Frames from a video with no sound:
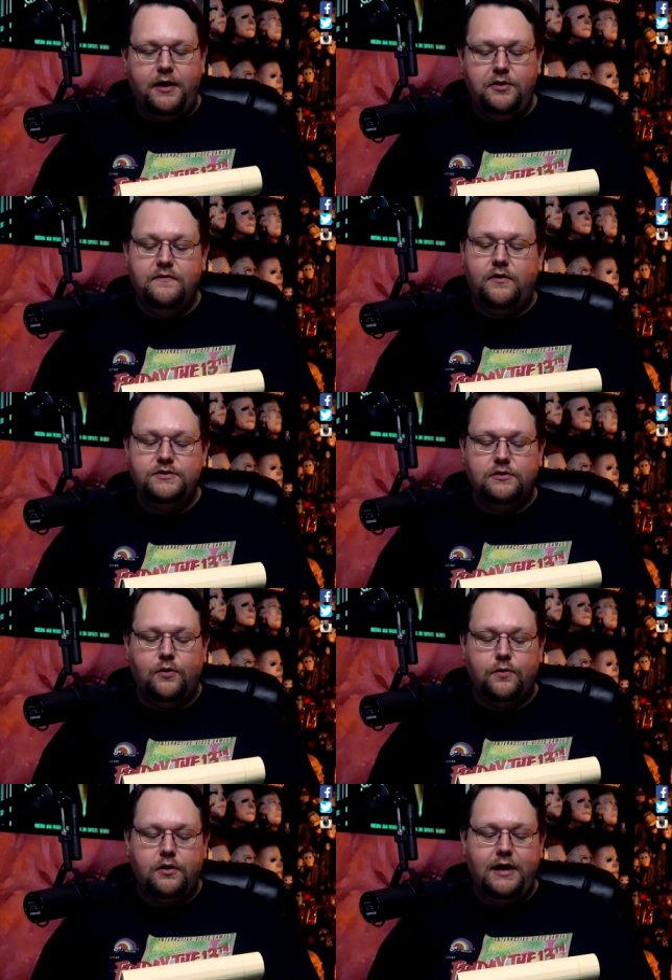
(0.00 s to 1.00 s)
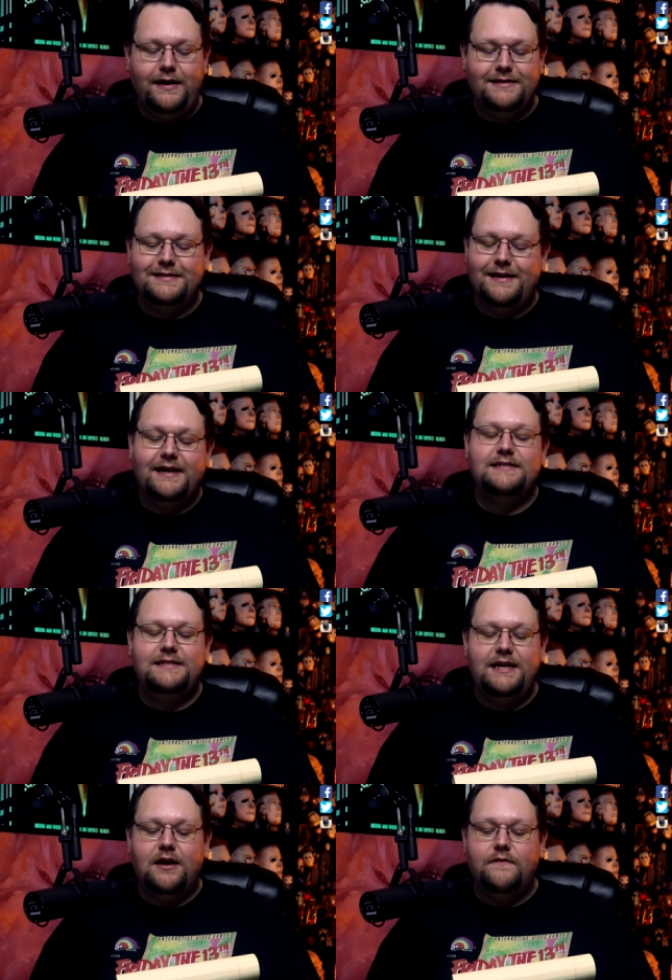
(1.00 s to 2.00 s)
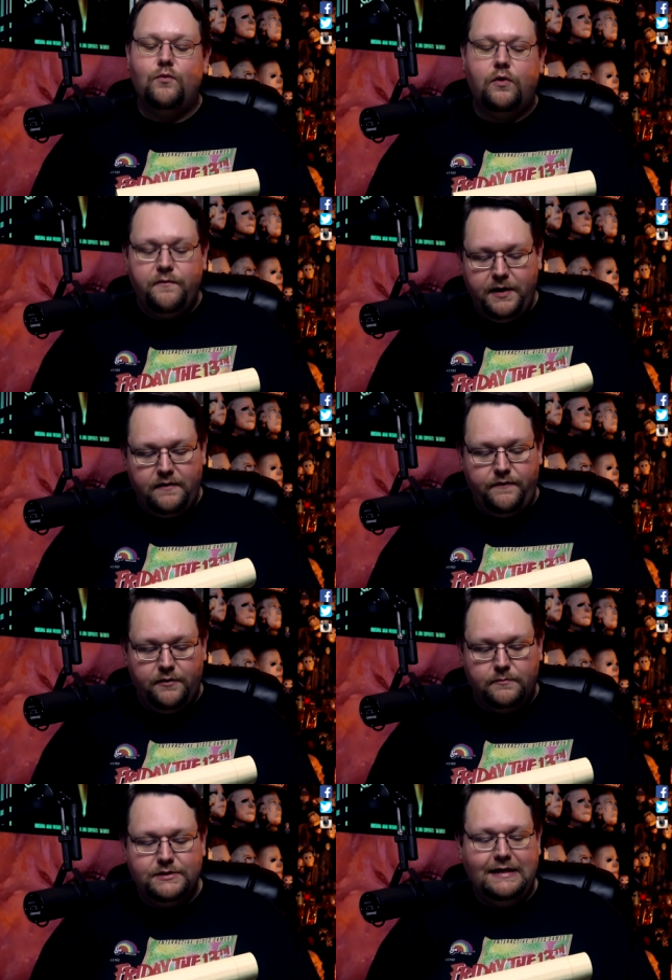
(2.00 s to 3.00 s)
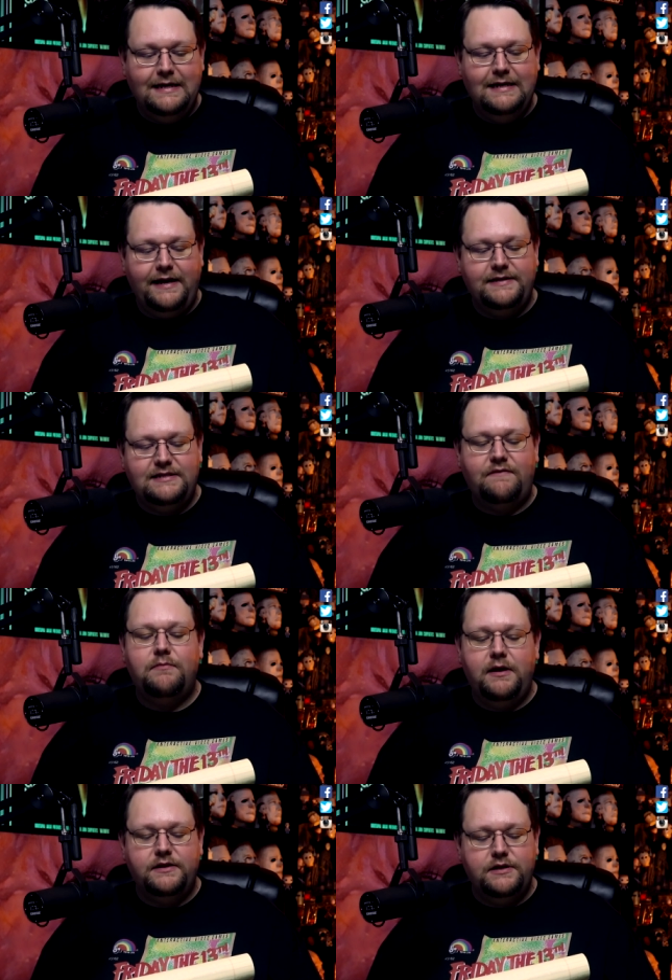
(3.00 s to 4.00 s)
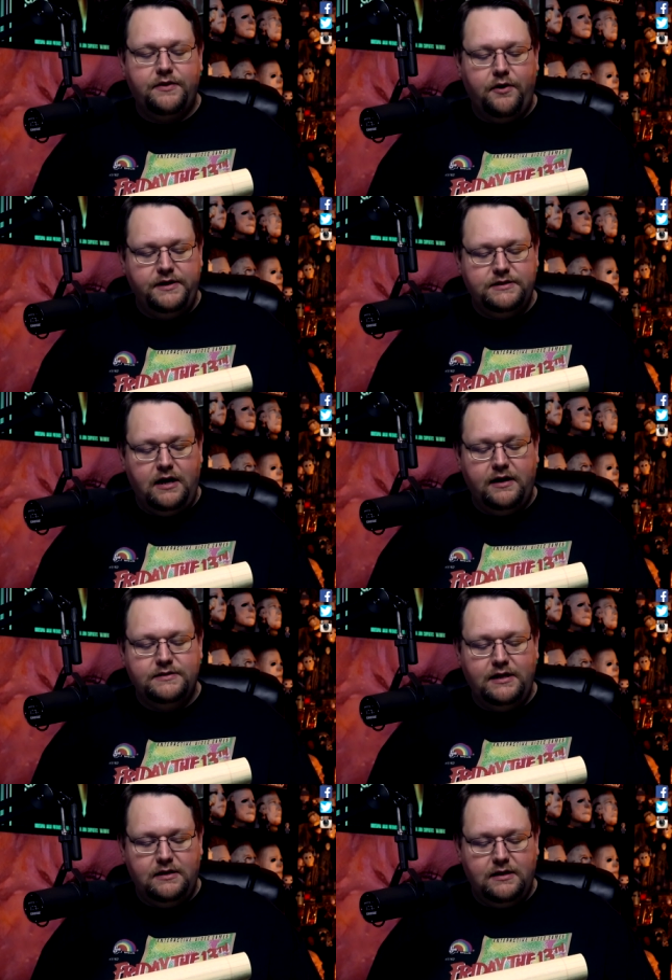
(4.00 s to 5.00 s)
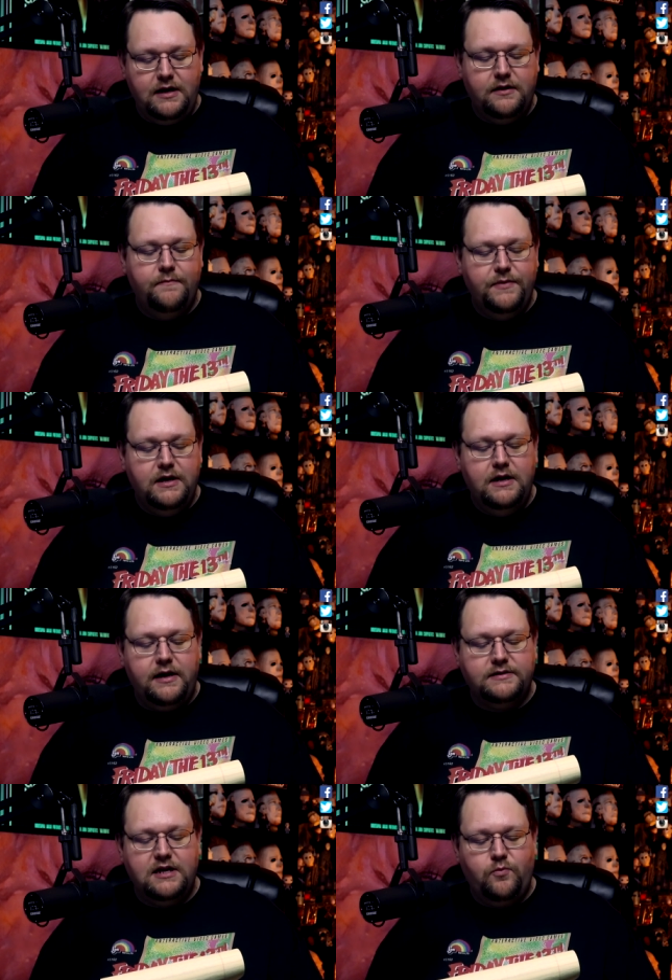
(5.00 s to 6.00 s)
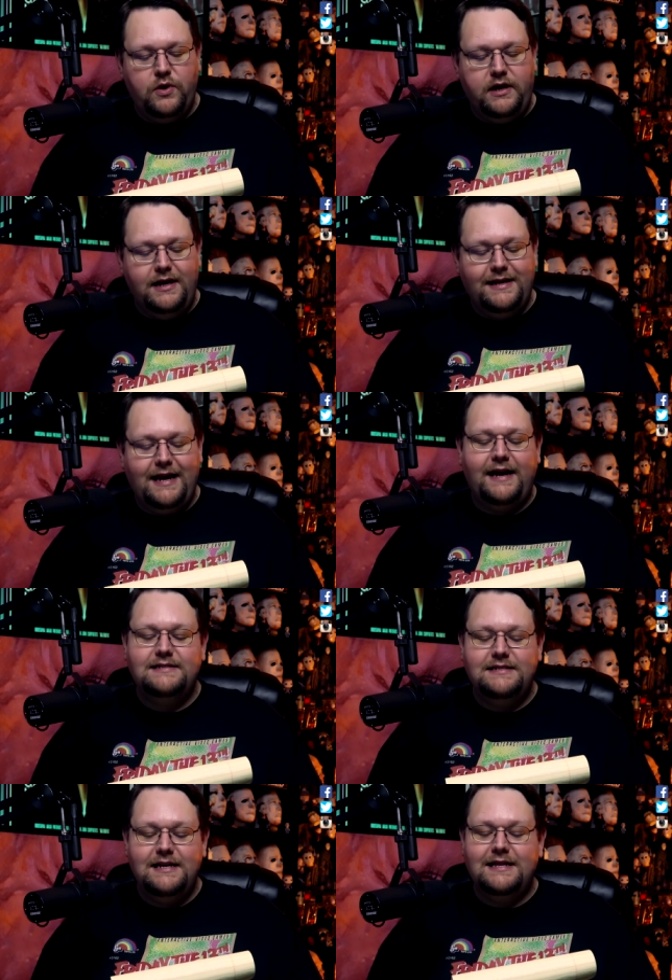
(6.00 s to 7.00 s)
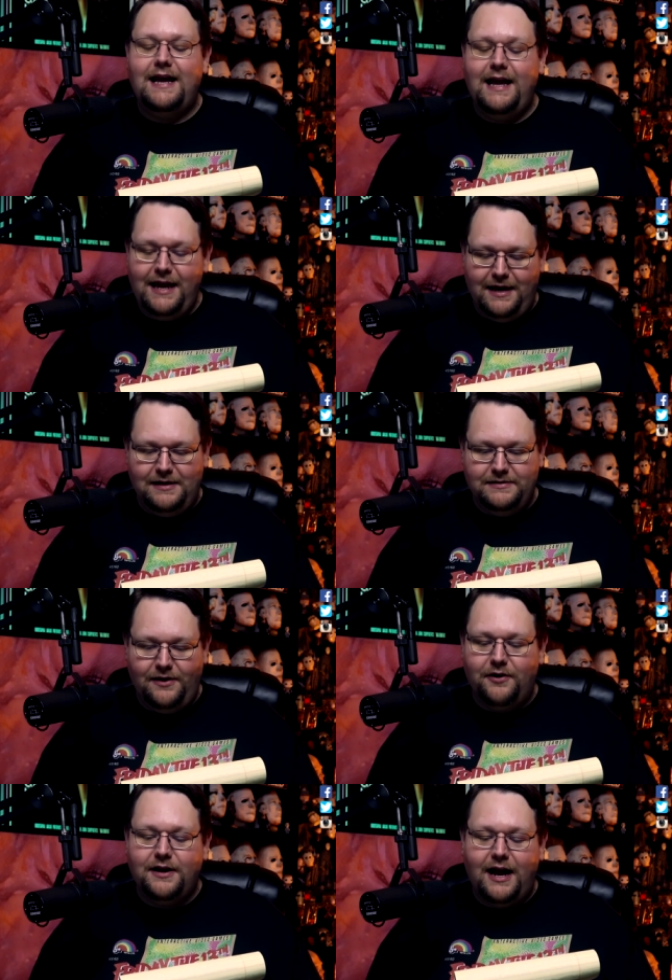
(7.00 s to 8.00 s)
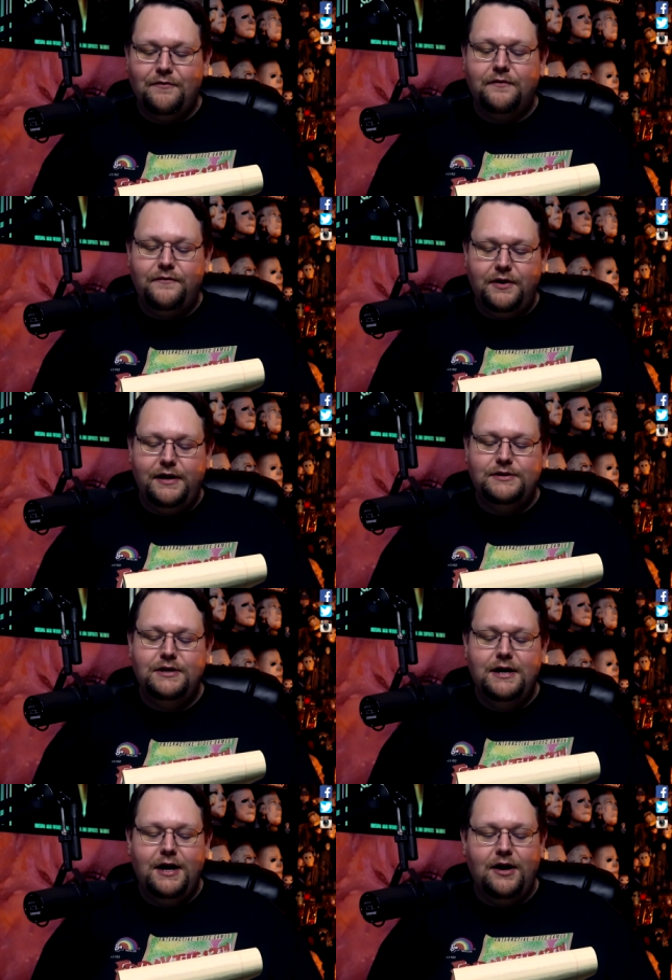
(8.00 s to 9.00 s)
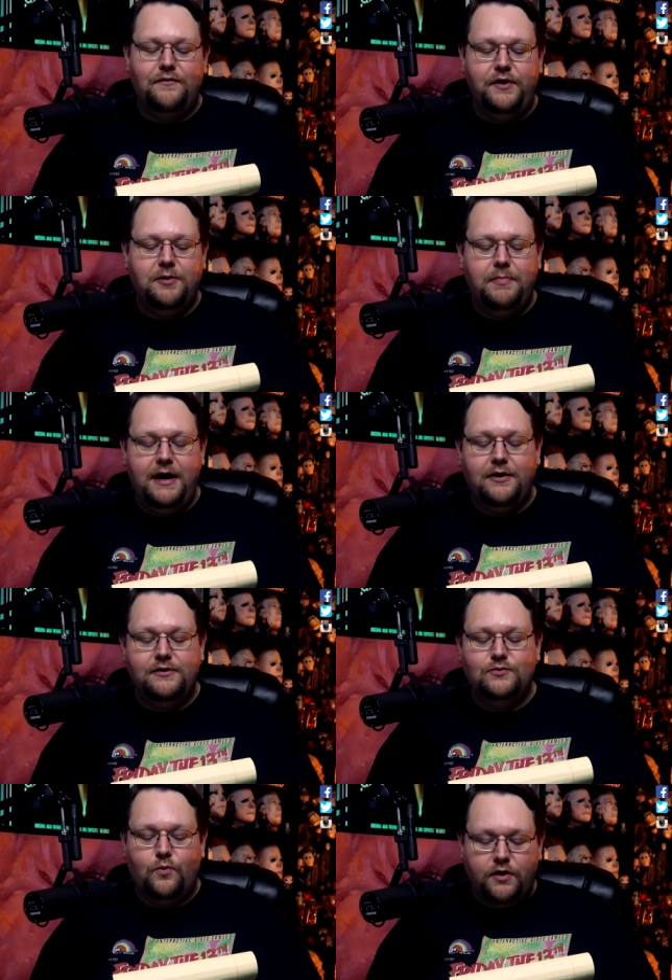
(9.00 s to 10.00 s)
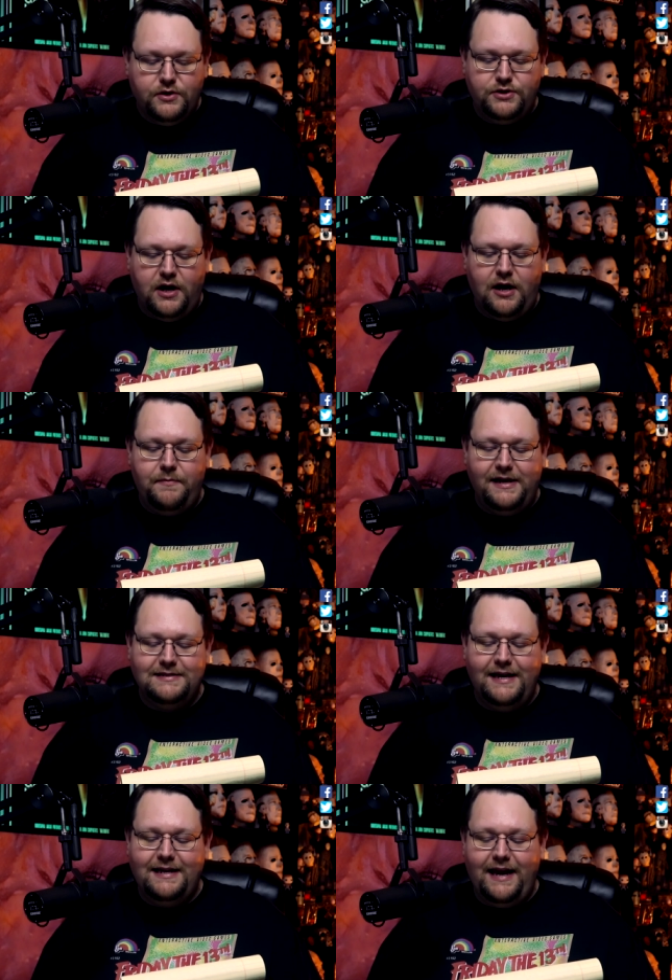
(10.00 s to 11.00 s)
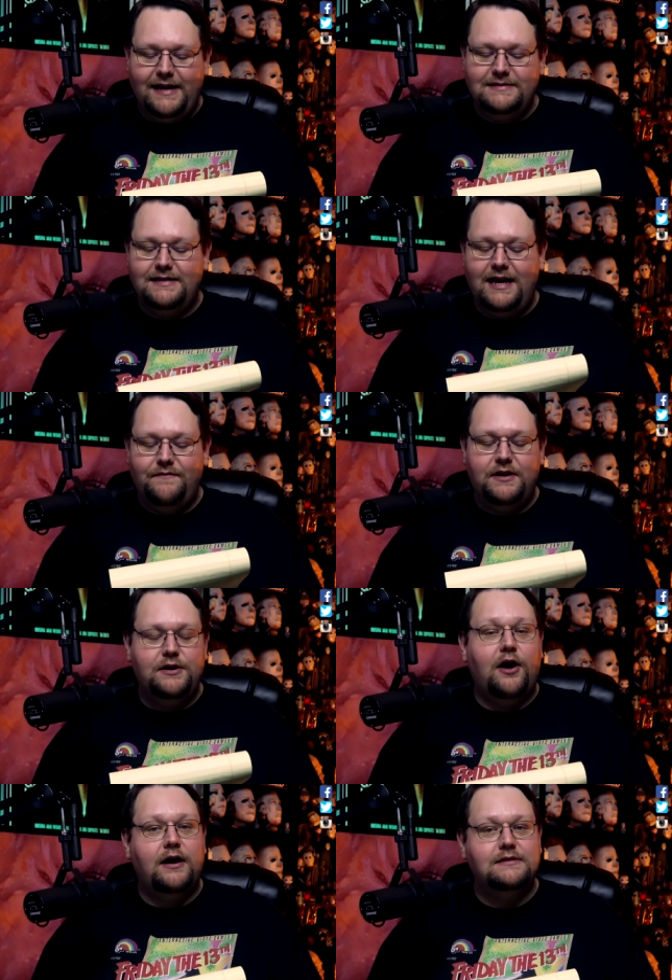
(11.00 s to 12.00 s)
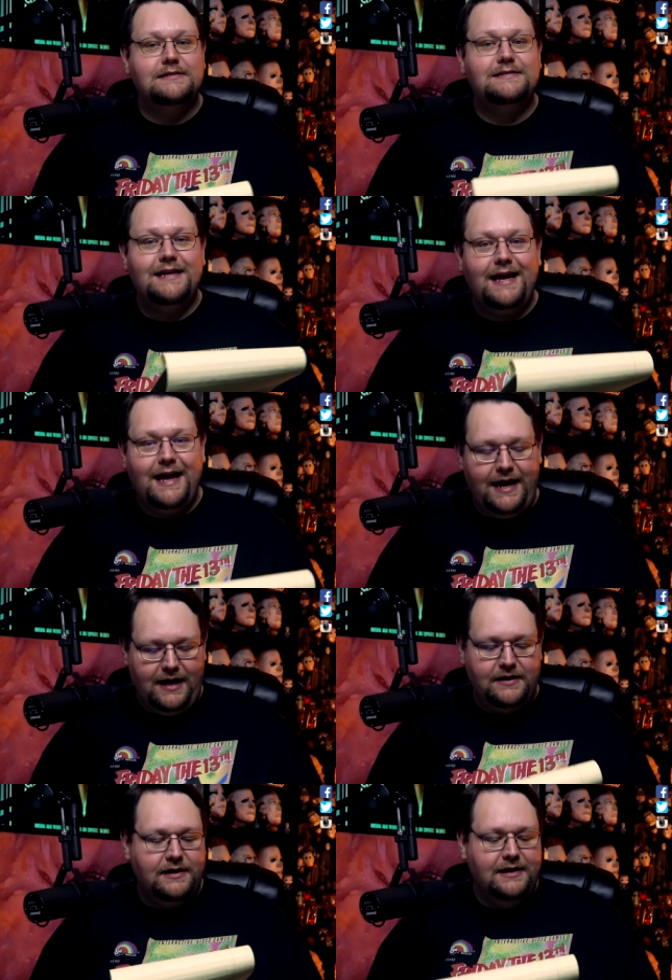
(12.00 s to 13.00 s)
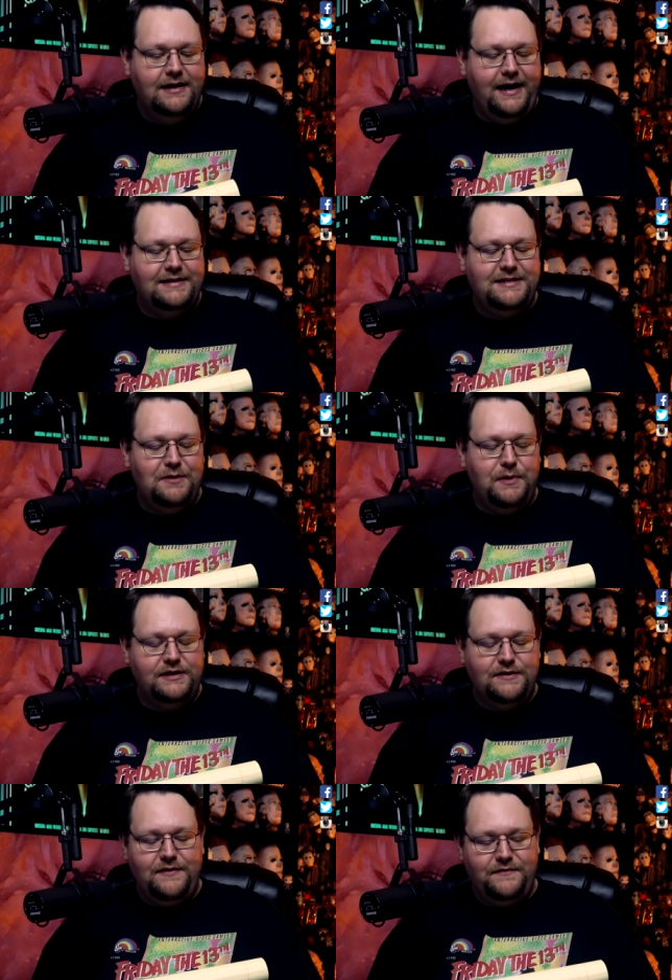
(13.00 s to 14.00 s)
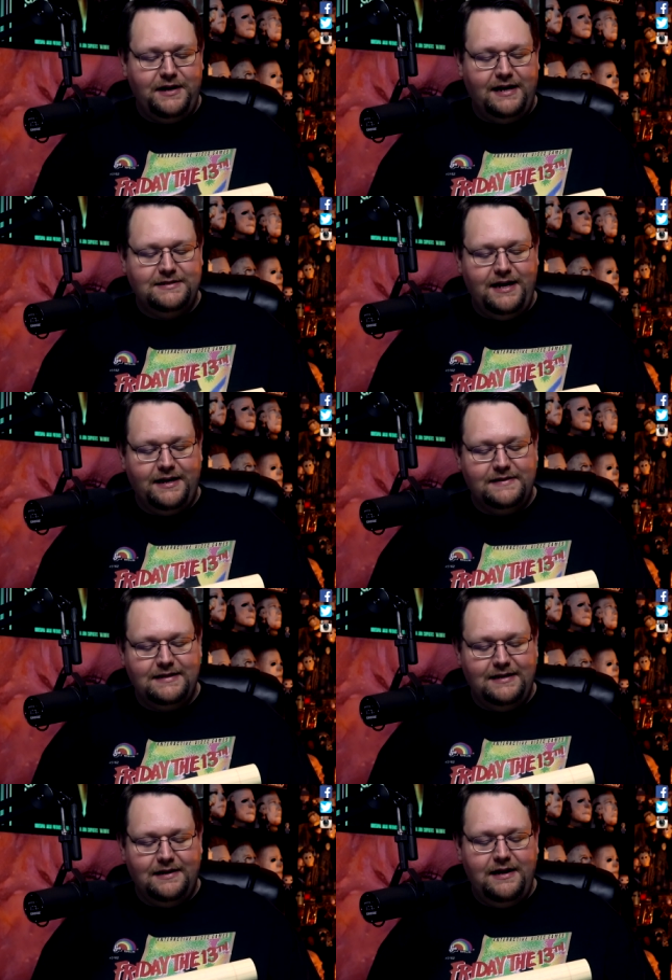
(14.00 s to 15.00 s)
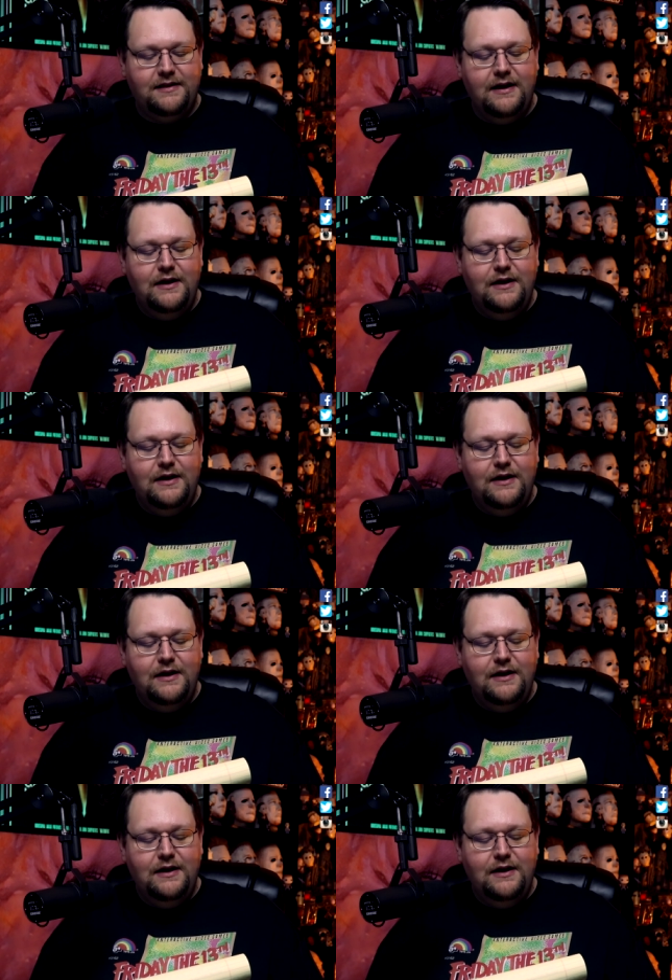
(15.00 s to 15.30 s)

Universal horror and its legacy of Wolfman films. It's 7 minutes and 30 seconds in length. Next up, we get Casting the Hand, archival footage of Rick Baker's workshop as they cast David Naughton's hand. It's 10 minutes and 59 seconds in length.